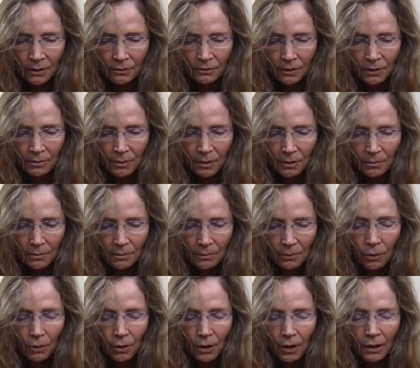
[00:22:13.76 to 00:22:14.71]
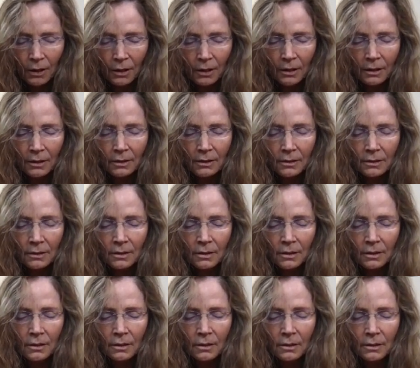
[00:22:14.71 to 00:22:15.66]
from a more
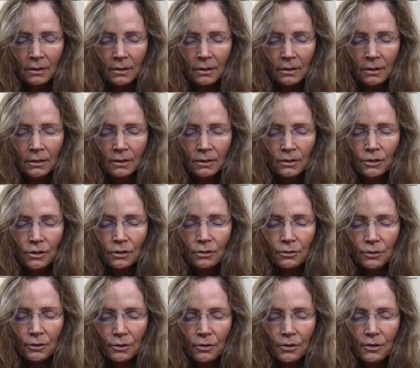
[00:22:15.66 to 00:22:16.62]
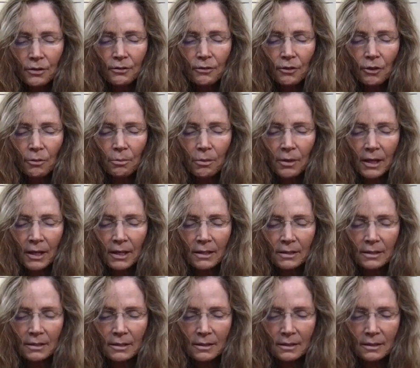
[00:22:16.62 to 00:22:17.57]
truthful place,